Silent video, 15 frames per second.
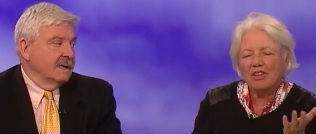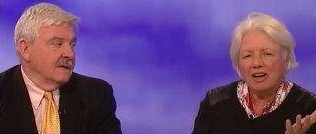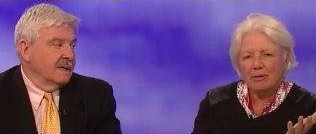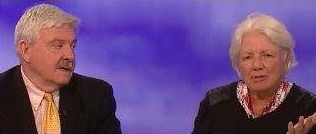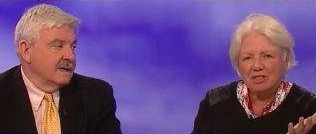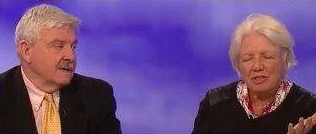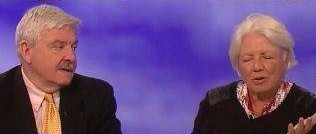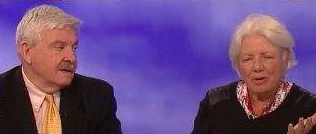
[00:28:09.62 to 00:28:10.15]
Speaker 1: that
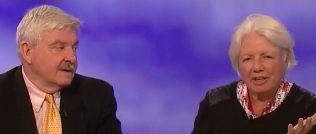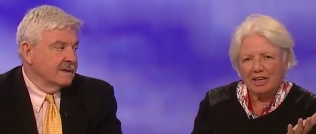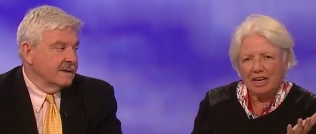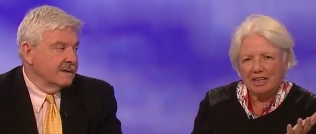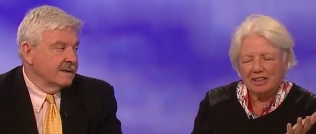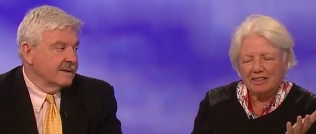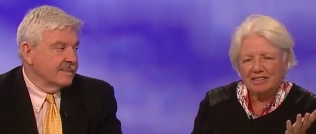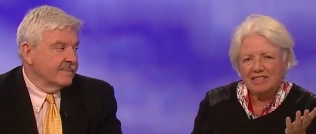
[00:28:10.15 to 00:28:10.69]
was going
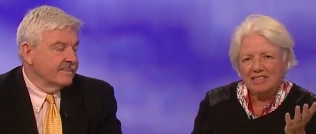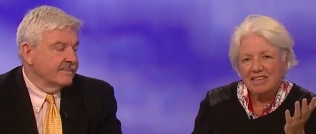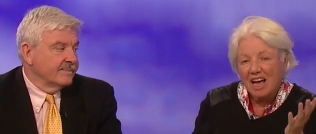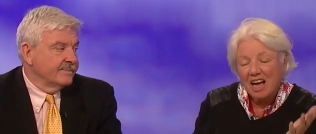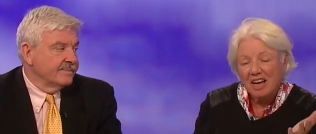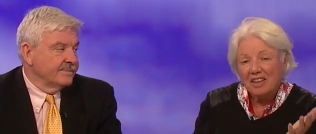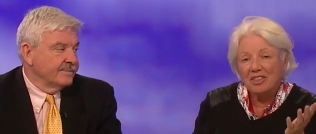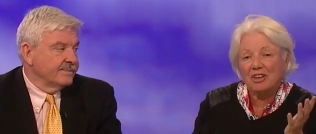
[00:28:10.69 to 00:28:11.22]
on
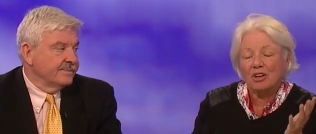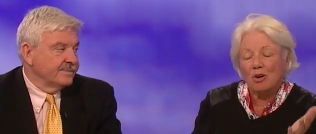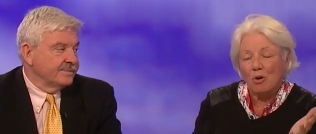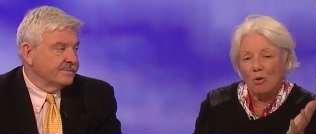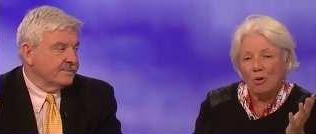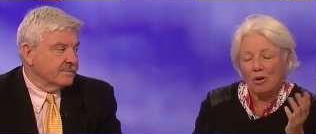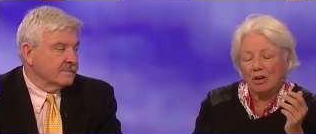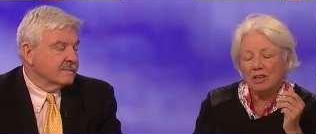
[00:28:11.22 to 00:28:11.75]
inside the
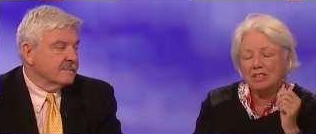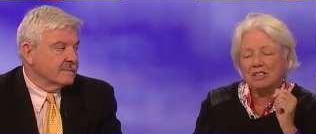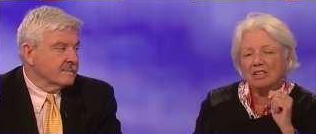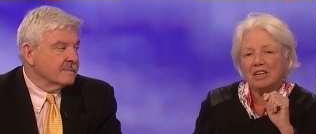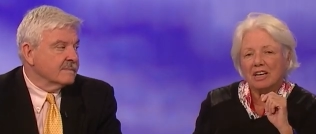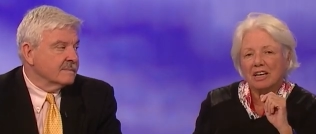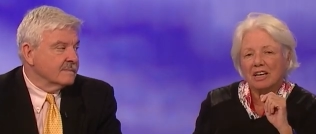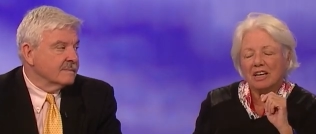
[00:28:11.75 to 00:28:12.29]
court,
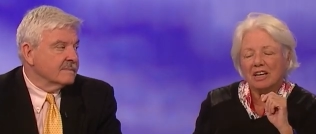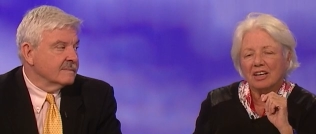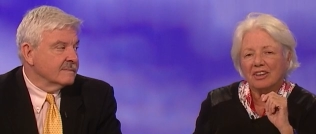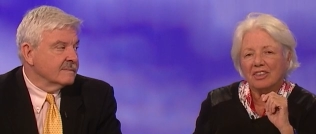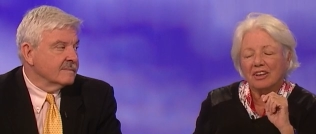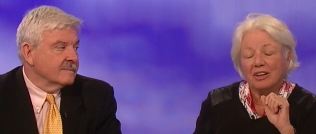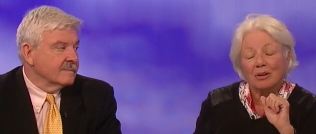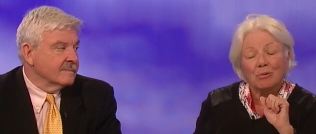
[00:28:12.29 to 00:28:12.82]
uh,
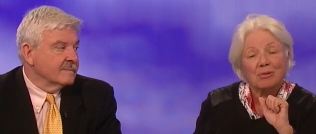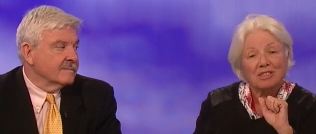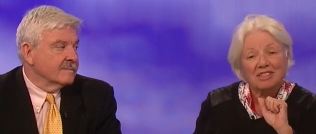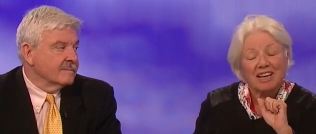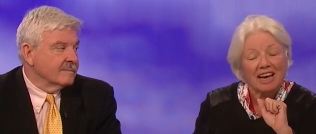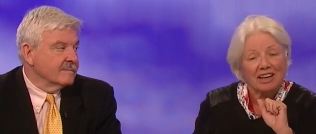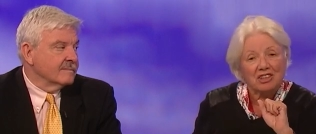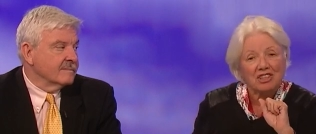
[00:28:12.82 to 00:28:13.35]
there was
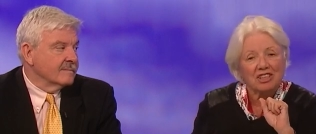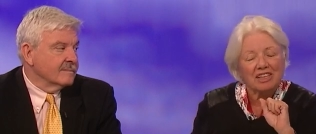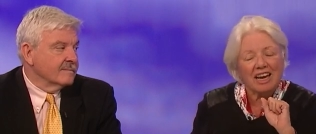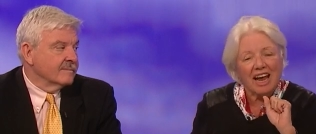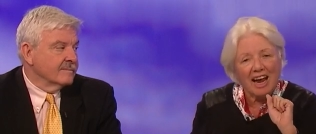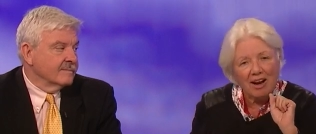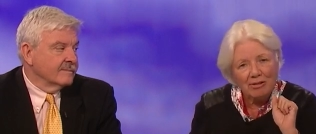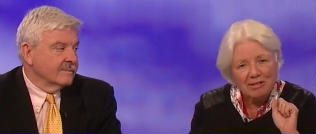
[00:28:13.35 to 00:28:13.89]
action
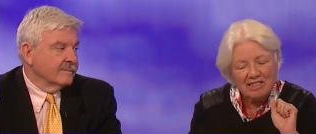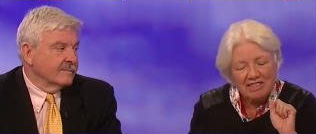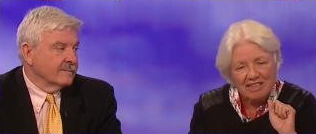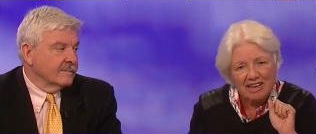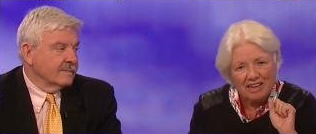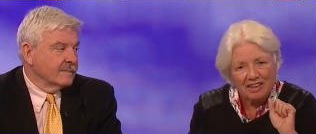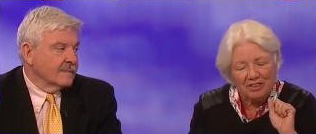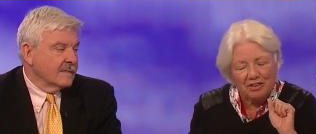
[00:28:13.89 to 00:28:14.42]

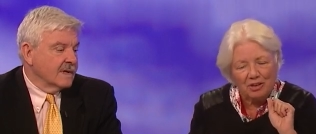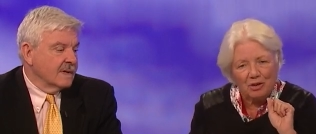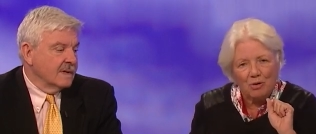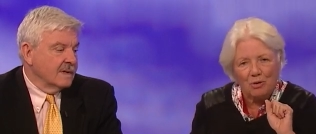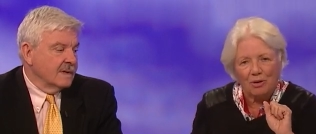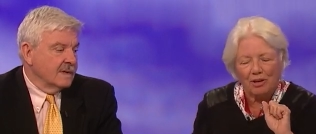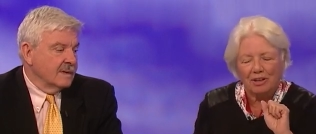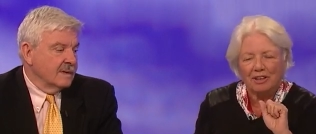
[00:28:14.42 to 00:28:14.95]
outside the
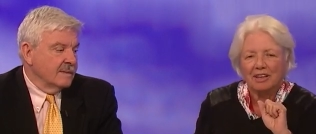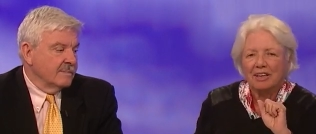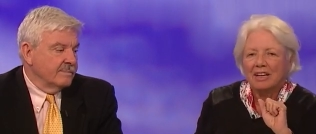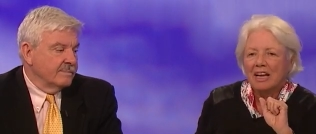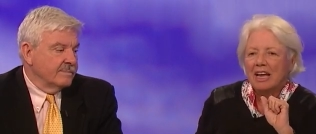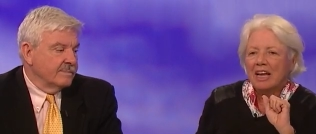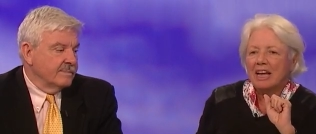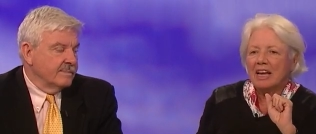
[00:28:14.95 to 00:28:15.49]
court.
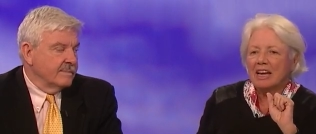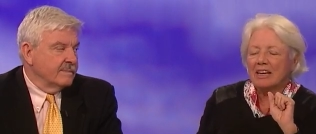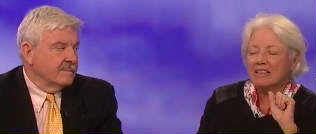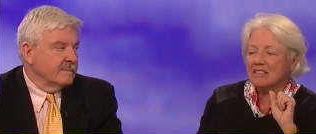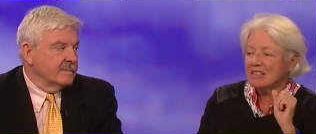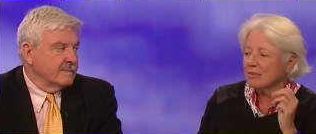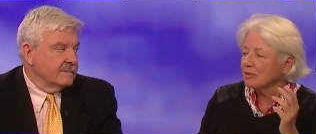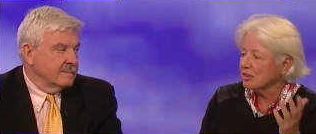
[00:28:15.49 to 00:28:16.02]
A
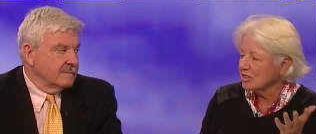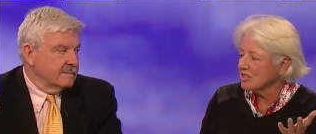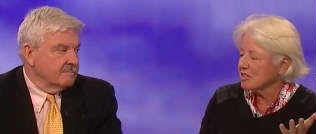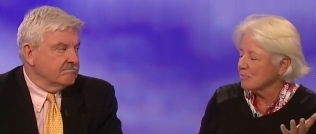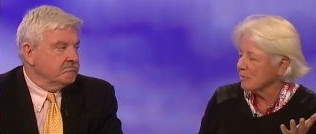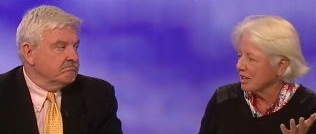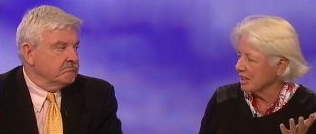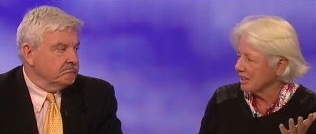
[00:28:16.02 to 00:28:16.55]
civil
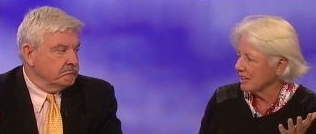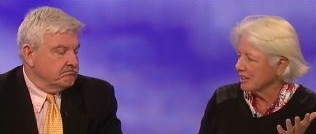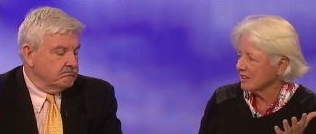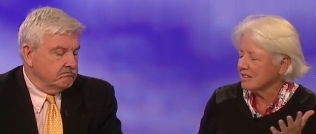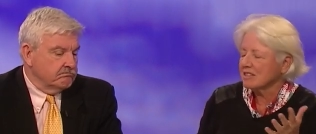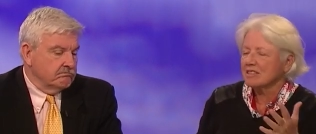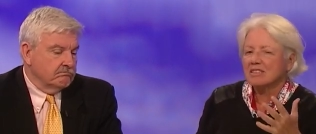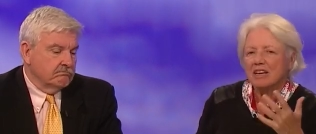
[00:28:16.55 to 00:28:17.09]

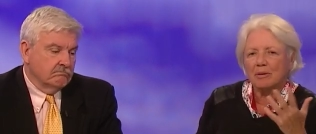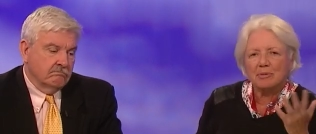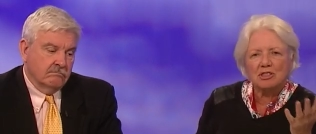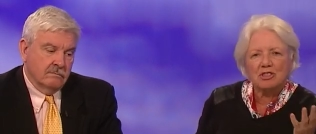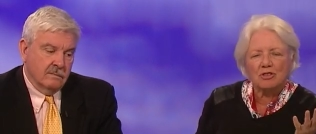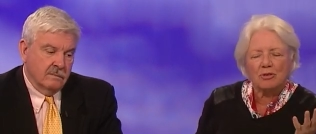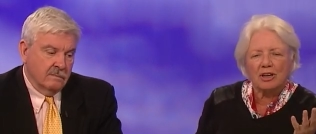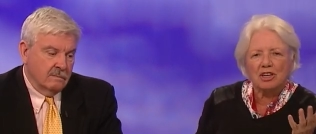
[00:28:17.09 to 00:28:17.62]
disobedience
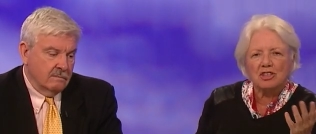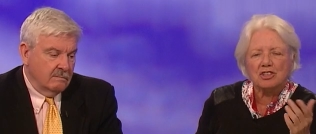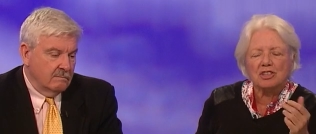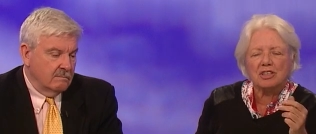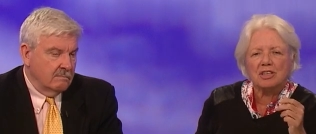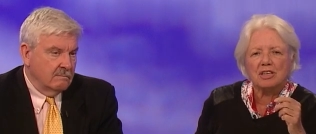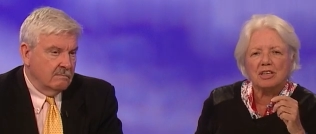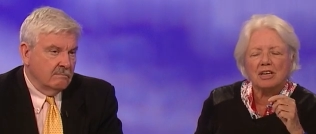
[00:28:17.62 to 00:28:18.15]

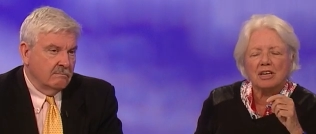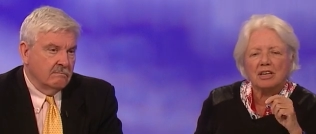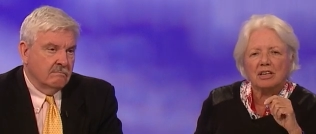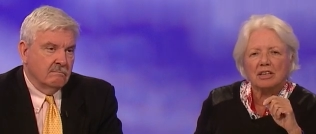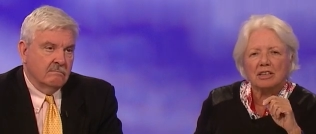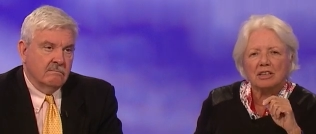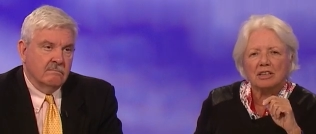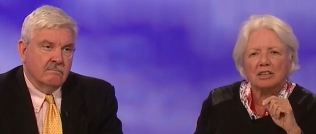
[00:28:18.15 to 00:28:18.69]
demonstration,
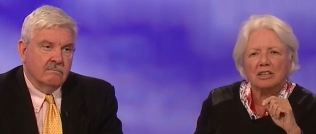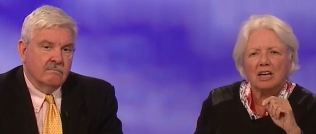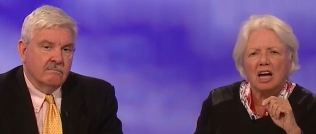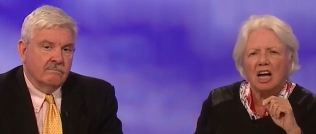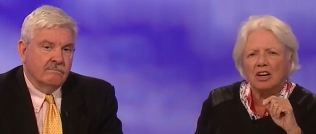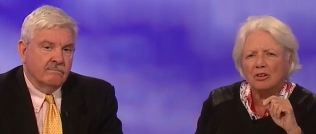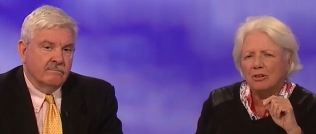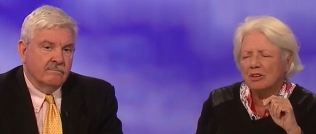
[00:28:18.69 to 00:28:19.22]
uh,
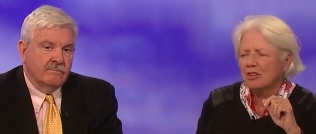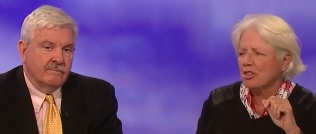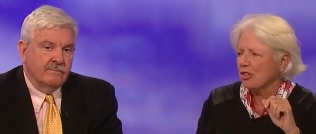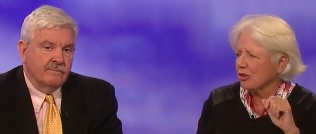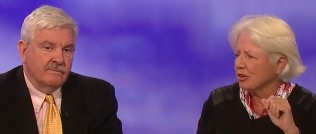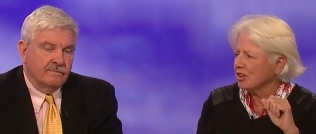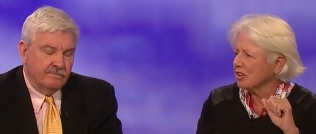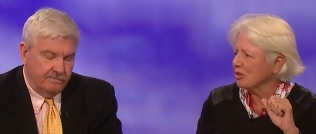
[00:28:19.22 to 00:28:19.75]

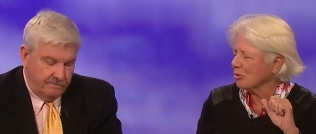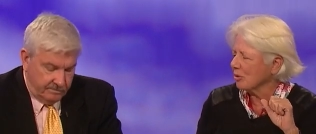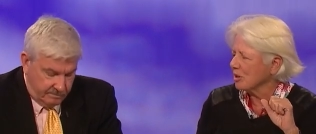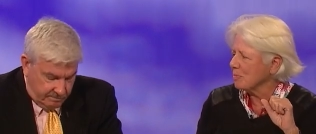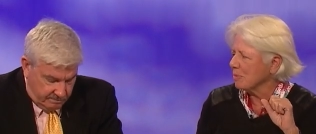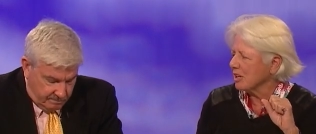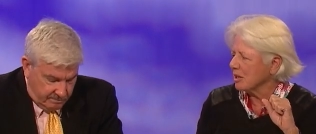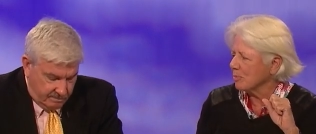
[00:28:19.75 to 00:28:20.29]
133
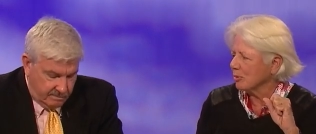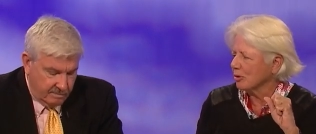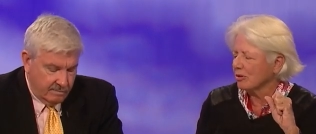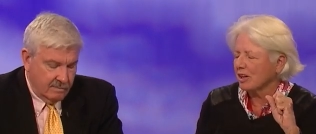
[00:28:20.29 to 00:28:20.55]
people